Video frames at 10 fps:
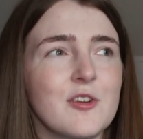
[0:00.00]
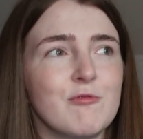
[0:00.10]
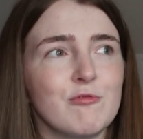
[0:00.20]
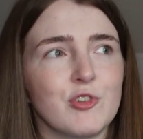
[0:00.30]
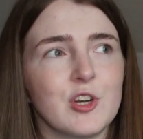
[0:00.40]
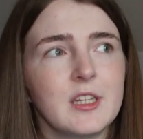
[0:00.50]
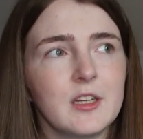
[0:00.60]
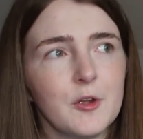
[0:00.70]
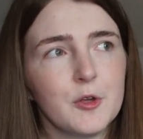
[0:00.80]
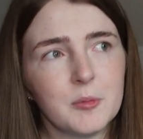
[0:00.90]
really
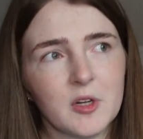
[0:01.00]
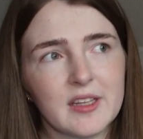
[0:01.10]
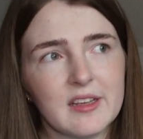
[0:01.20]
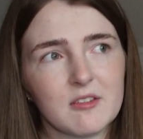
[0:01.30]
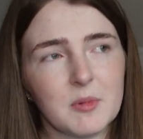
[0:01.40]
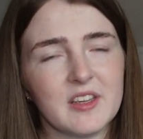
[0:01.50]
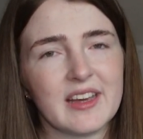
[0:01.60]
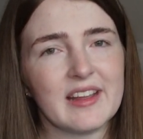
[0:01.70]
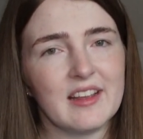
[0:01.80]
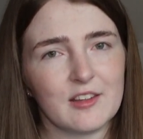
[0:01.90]
know who Molly is, but you
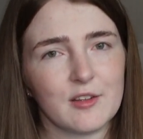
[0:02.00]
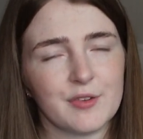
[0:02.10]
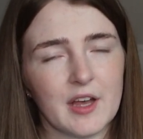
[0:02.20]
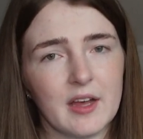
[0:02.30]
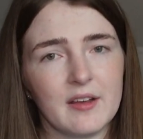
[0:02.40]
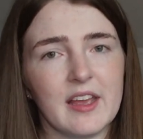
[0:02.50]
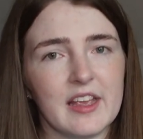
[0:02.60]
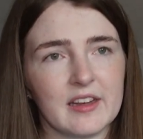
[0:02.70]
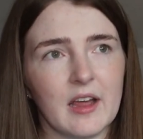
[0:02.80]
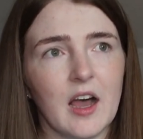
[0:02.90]
get hints of her
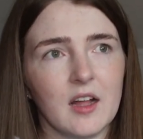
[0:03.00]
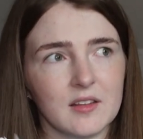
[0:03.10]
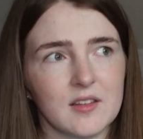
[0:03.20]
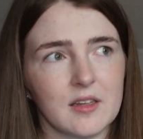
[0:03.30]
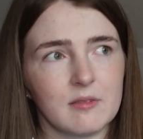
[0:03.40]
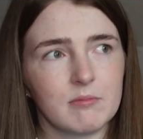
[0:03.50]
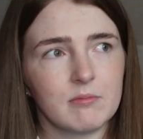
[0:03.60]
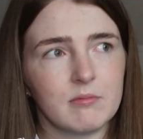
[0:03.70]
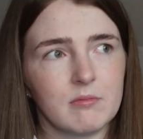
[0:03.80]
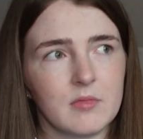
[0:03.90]
in Hunting.
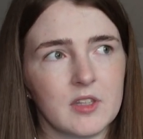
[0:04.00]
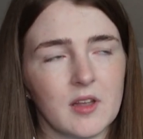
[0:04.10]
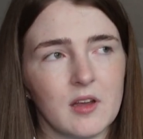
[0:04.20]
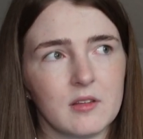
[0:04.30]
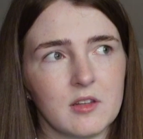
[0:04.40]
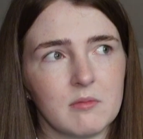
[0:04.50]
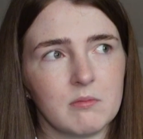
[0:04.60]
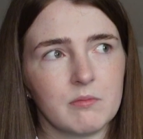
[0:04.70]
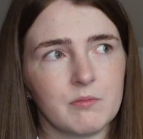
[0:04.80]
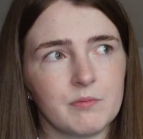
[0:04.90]
Is it Hunting?
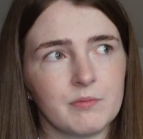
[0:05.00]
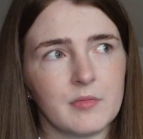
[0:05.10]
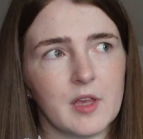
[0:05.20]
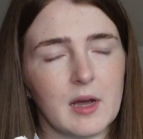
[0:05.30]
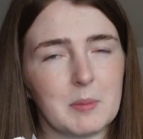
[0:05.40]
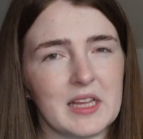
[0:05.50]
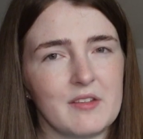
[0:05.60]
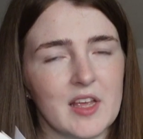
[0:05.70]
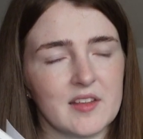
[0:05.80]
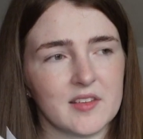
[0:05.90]
Yeah, I believe
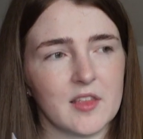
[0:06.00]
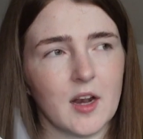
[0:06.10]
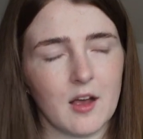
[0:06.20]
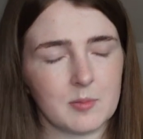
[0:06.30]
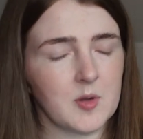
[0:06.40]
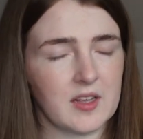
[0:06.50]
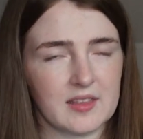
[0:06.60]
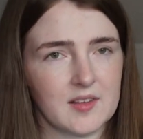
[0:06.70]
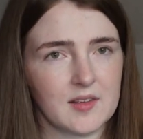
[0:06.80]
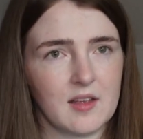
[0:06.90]
it is the last book in
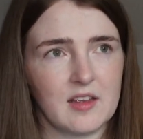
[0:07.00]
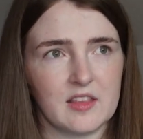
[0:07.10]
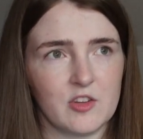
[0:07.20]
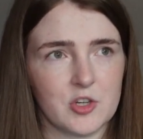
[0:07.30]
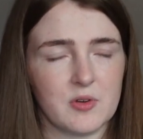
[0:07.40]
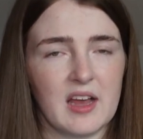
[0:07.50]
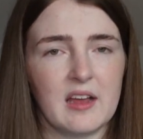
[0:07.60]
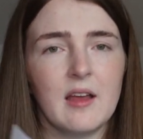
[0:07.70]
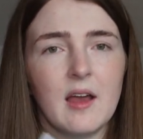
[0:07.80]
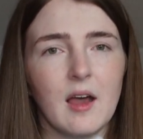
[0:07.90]
the duet,
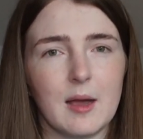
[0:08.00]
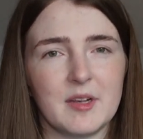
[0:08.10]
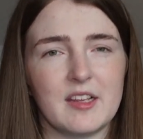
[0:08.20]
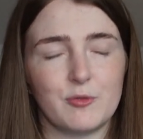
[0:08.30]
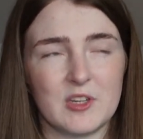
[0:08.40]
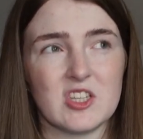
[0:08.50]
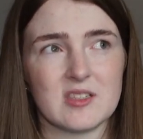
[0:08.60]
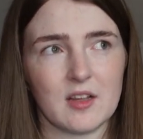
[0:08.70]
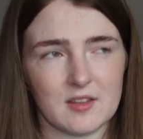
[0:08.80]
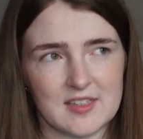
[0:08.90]
I believe, which is
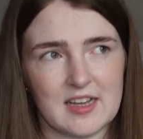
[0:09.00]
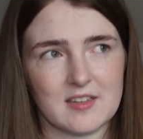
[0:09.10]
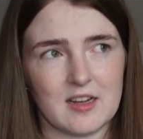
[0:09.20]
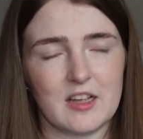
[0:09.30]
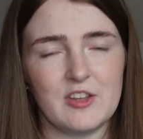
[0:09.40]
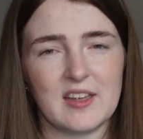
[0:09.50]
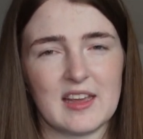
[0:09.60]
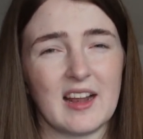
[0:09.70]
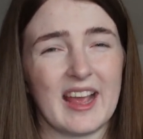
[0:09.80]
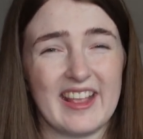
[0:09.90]
Hunting Adeline. You
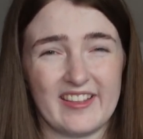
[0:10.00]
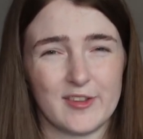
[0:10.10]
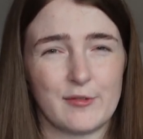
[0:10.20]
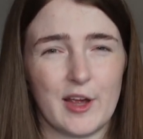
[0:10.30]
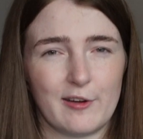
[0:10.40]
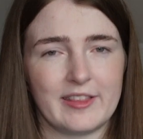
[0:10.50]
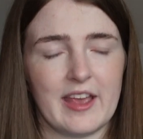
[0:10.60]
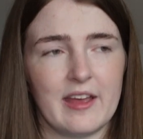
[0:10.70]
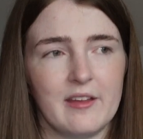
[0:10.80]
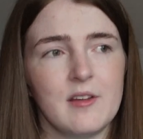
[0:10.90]
get like hints of her in
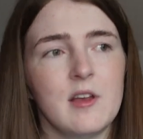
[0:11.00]
there,